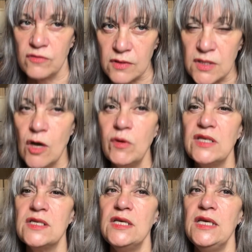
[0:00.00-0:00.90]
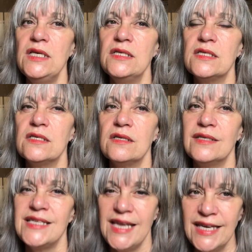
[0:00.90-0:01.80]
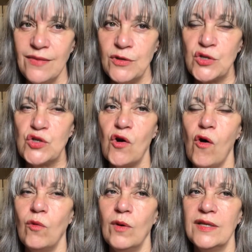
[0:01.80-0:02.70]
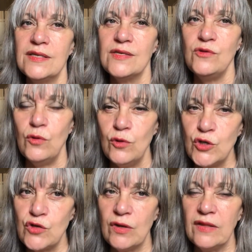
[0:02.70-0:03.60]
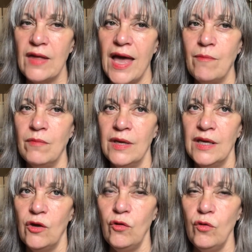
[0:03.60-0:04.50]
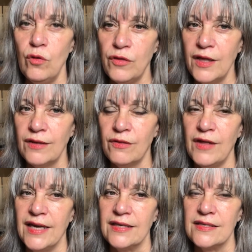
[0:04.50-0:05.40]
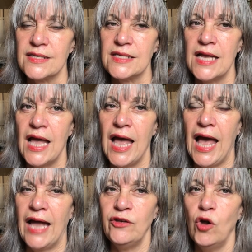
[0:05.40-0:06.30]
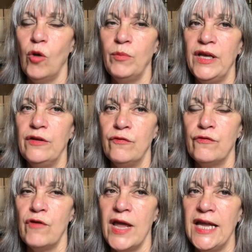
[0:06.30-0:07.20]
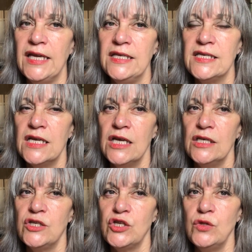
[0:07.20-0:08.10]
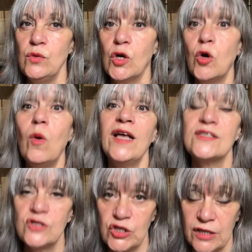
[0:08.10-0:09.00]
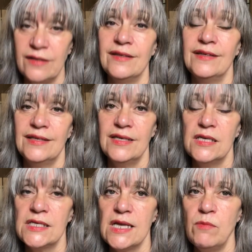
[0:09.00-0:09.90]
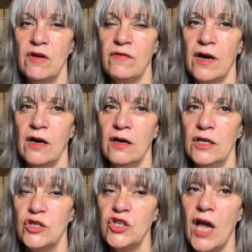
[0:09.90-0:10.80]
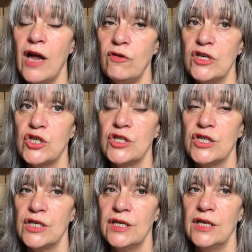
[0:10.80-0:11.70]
sowing seeds, taking the strong ones, nurturing them, earthing things, and not being afraid to question some of our cherished